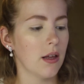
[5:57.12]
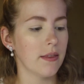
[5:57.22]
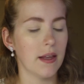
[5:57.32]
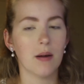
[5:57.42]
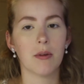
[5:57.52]

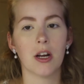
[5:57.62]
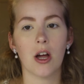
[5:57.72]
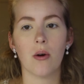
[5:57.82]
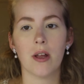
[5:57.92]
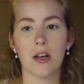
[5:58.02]
Then I'm going to
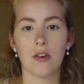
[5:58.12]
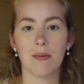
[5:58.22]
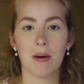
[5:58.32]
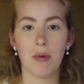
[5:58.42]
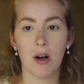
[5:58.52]
go in and do
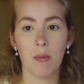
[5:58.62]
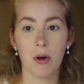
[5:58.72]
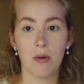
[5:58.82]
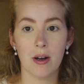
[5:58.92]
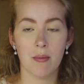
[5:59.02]
my brow
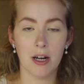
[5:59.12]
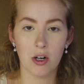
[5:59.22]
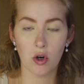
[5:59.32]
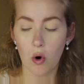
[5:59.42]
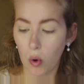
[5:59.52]
bone and my
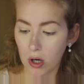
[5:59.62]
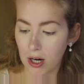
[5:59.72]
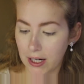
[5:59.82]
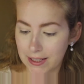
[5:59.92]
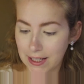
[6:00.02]
inner corner
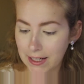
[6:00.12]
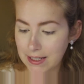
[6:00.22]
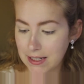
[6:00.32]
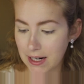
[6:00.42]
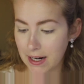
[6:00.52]

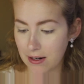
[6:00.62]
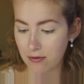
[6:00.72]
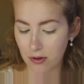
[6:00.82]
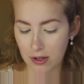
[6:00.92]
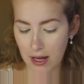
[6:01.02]
highlight,
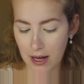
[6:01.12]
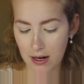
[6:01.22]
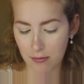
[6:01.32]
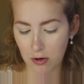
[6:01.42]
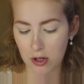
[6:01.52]
and for
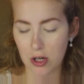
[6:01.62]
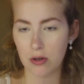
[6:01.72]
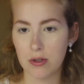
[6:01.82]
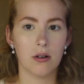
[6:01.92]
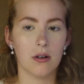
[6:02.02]
that I'm going to
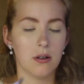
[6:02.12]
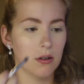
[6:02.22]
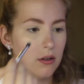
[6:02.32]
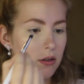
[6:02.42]
use the